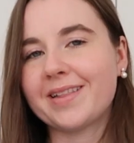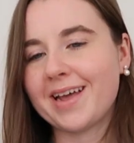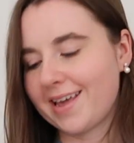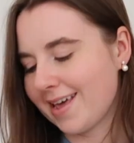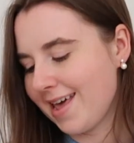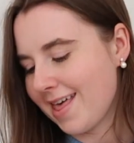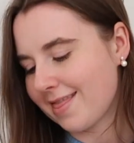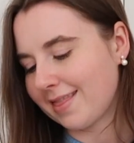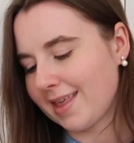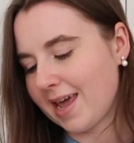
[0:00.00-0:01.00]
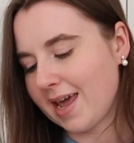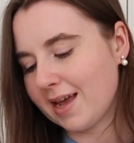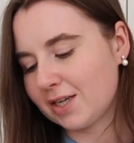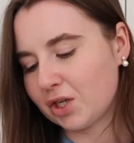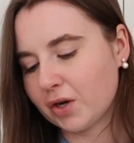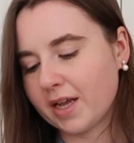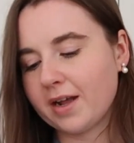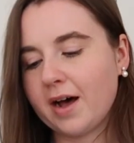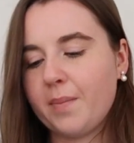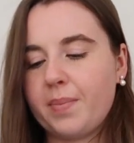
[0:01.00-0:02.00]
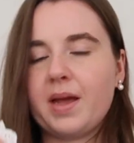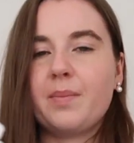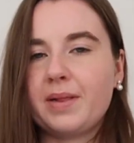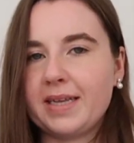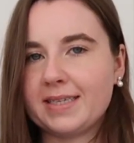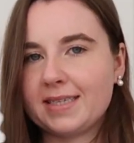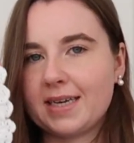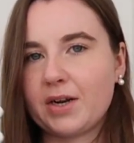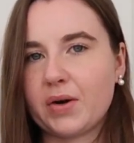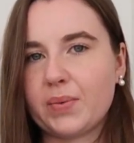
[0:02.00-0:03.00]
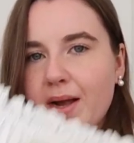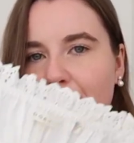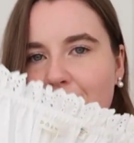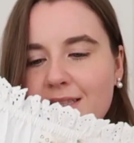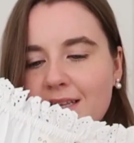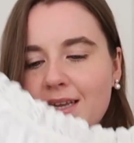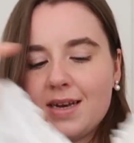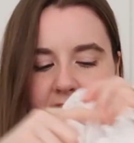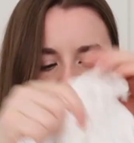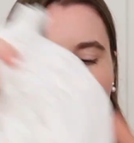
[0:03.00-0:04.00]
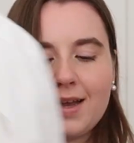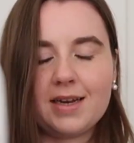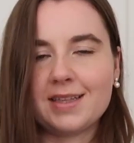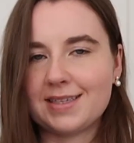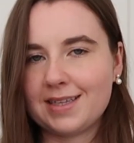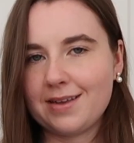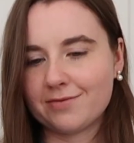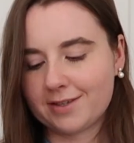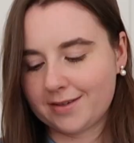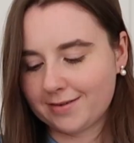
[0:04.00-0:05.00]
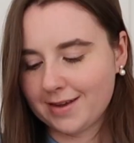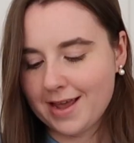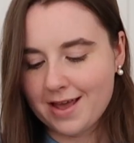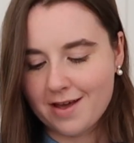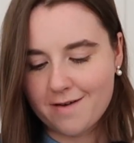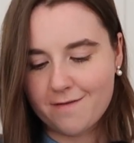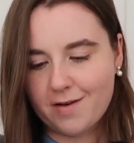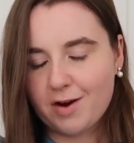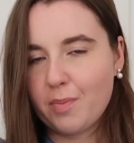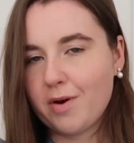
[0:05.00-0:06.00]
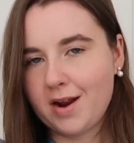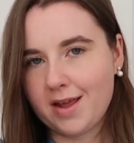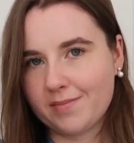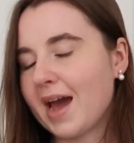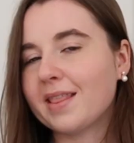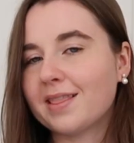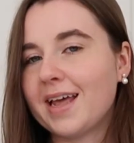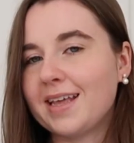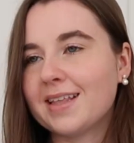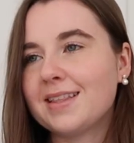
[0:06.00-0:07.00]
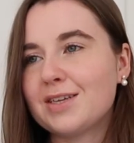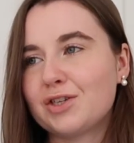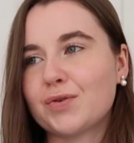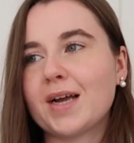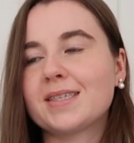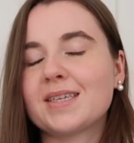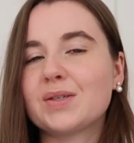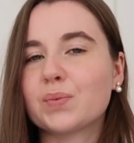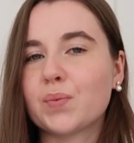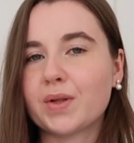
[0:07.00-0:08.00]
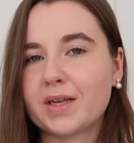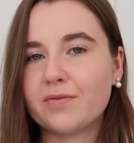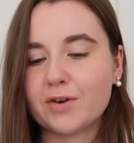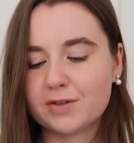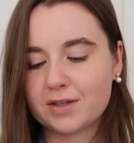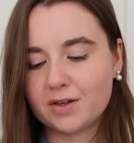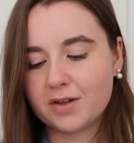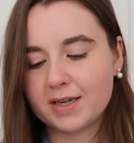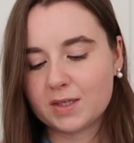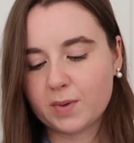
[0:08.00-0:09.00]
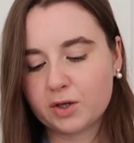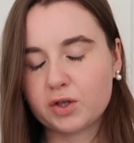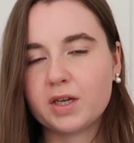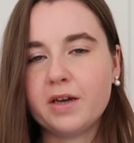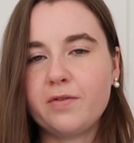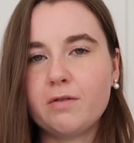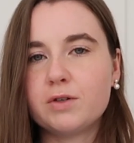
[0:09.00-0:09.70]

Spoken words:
like that they took it up and placed it around the neckline and the sleeves. Very pretty. I like that this dress is really versatile, especially if you